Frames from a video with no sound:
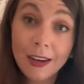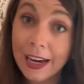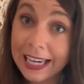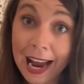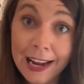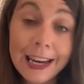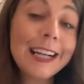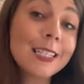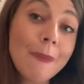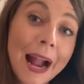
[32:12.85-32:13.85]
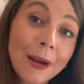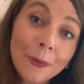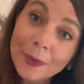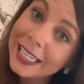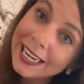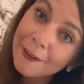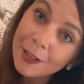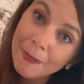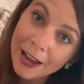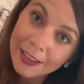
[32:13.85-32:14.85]
again, it's my reading of
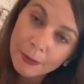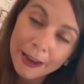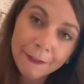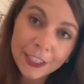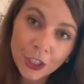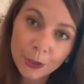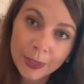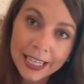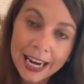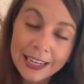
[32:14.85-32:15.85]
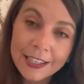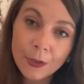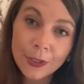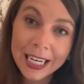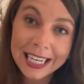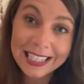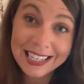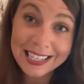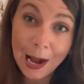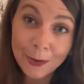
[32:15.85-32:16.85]
the month, my featured reading, so you can get a
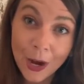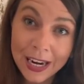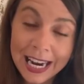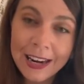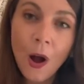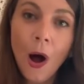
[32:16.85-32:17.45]
discount on it.